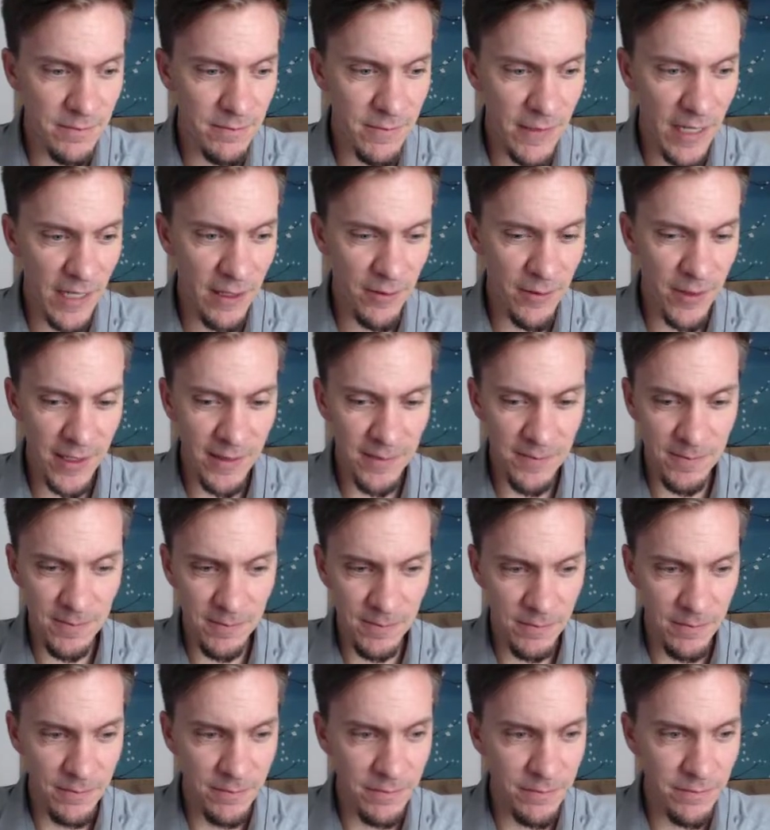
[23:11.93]
Anyway,
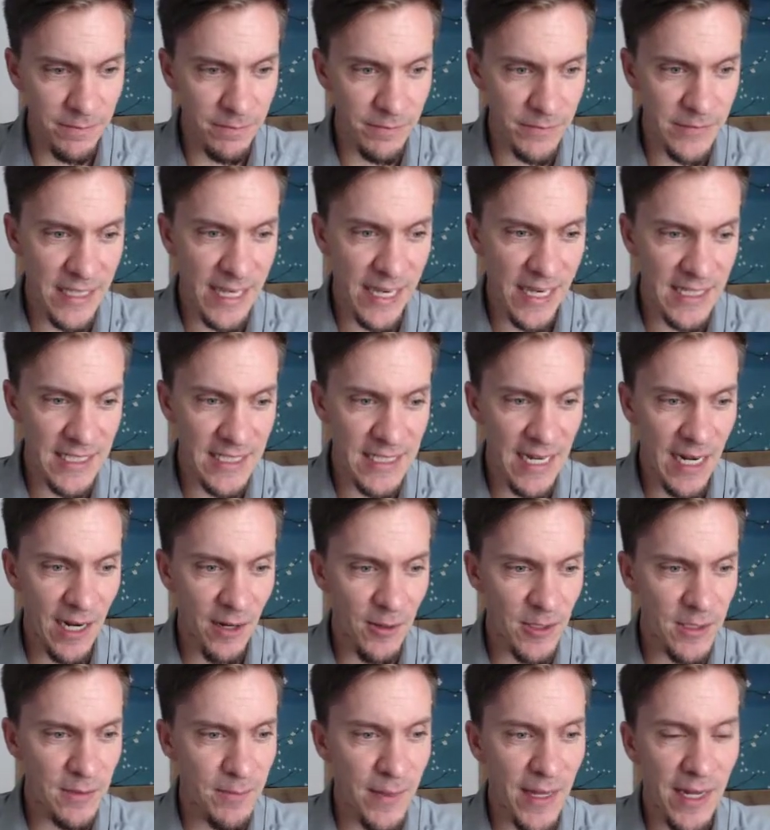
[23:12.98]
cash
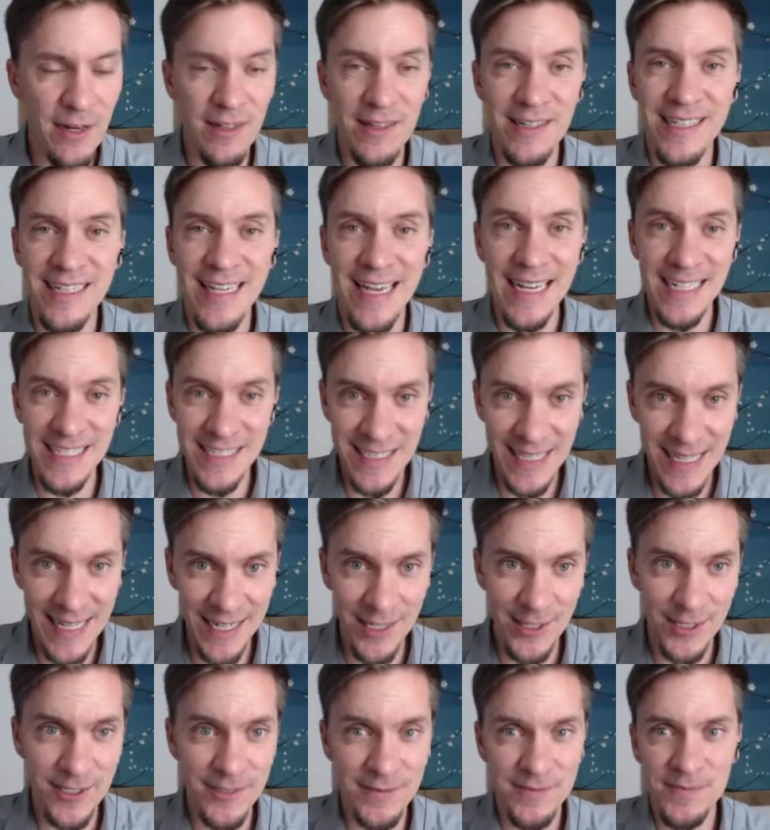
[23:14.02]
now is better than cash
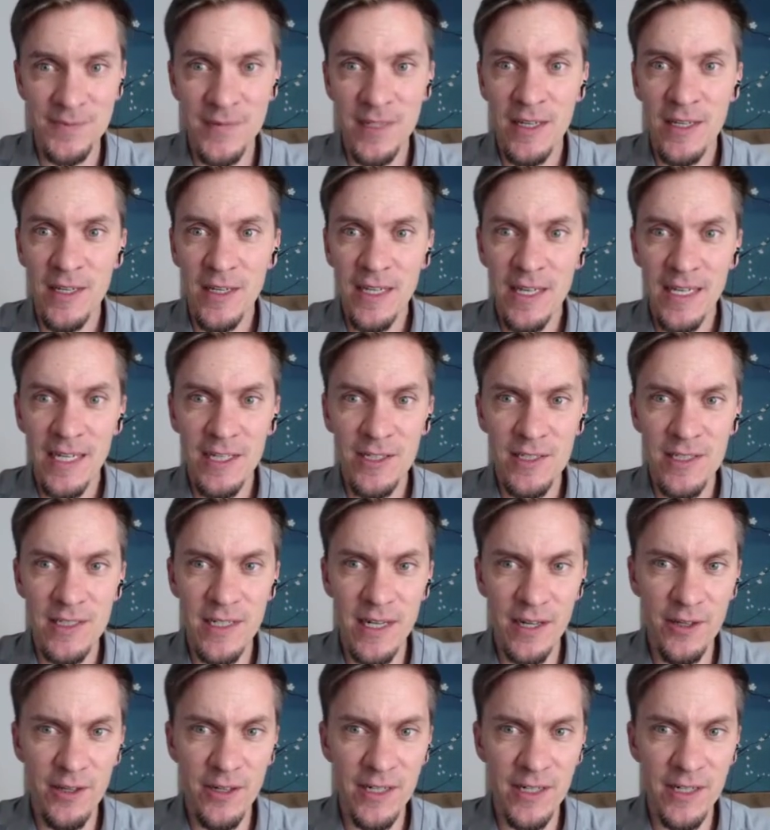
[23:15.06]
later. Here's another